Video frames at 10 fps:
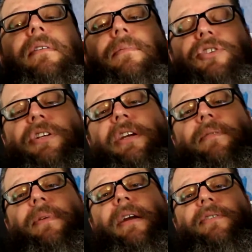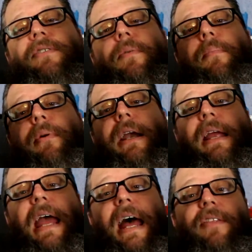the machine, because it'll
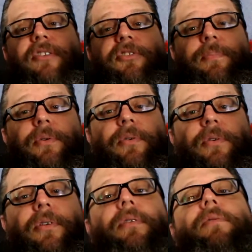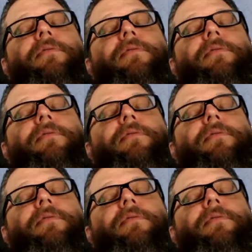break at the spool